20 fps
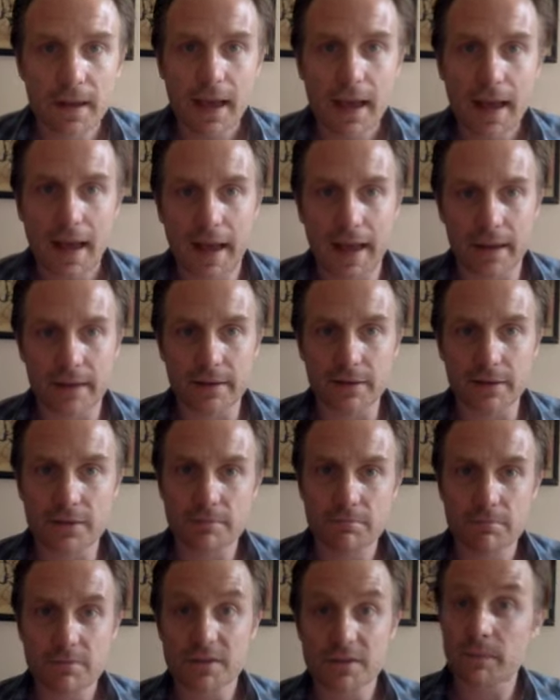And
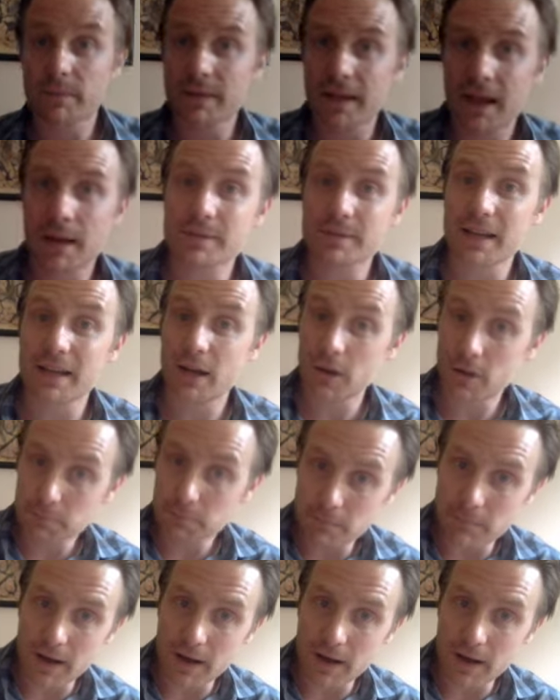sometimes I'll